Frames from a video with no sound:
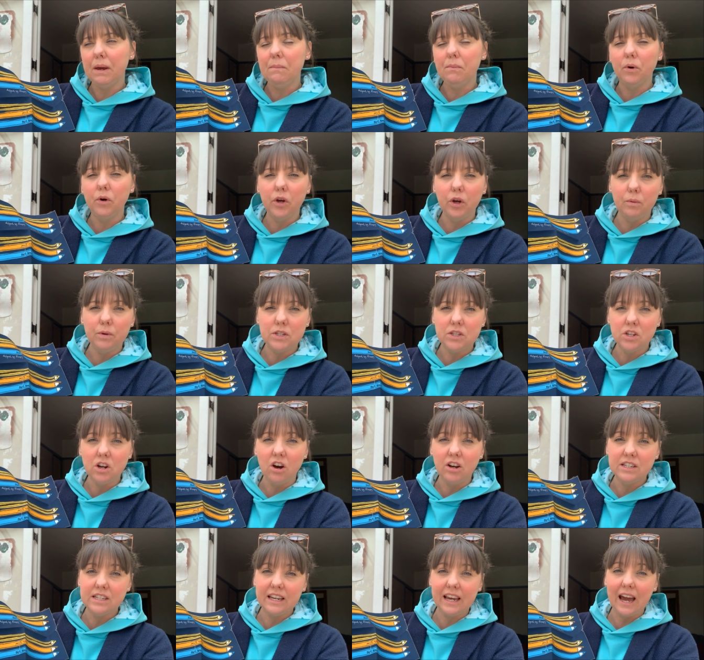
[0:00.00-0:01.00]
people who are
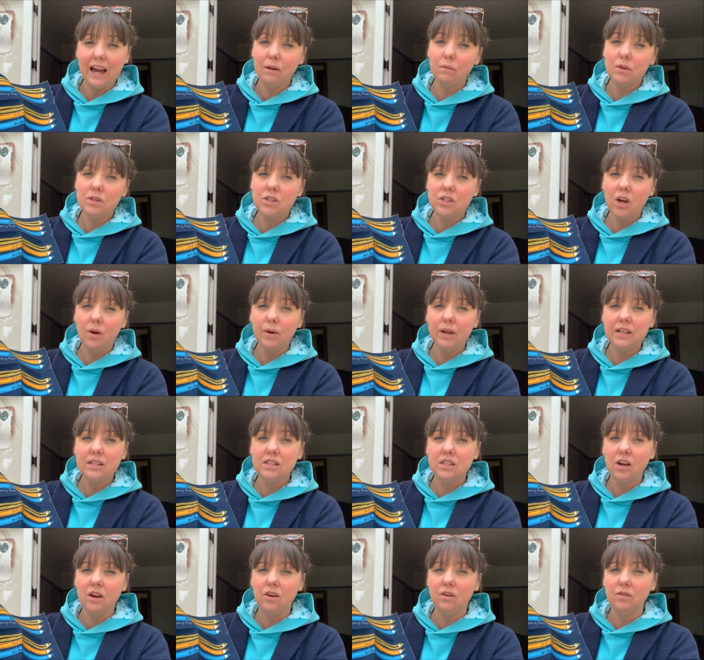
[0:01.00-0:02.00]
starting out with sewing,
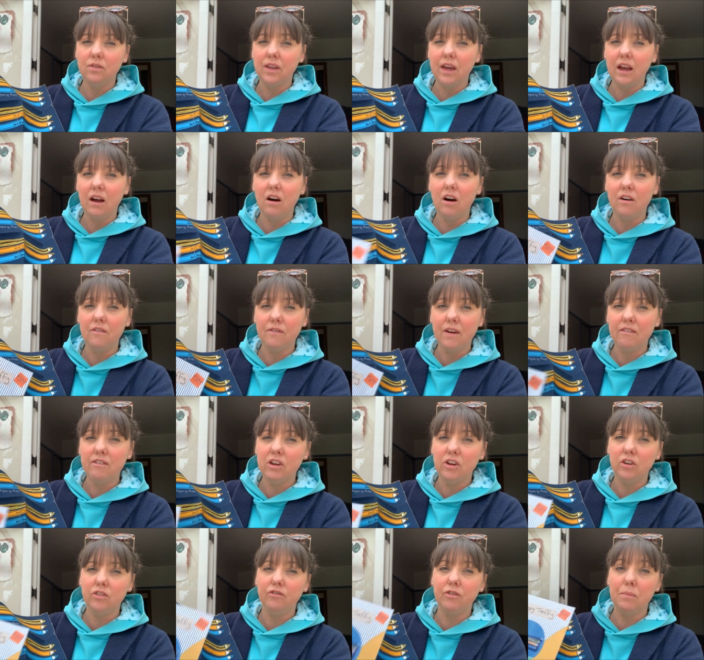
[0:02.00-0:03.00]
so they are very
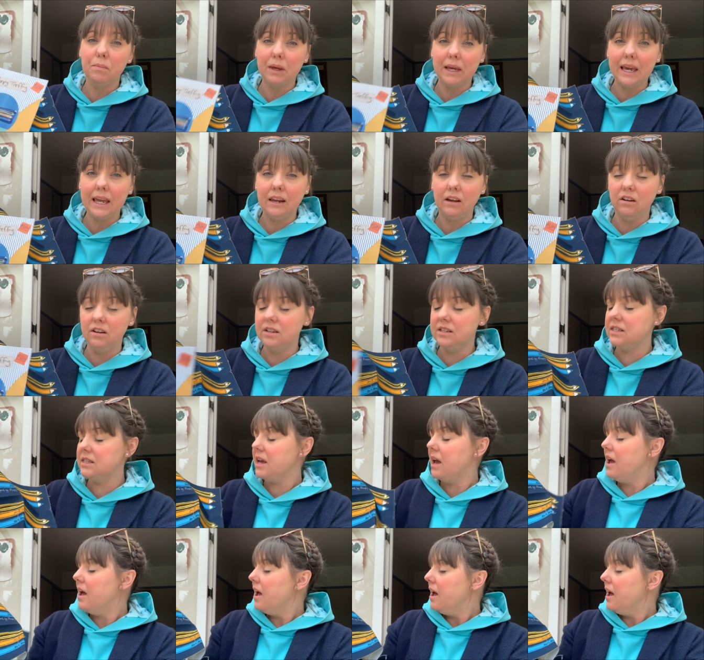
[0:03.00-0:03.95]
good for beginners.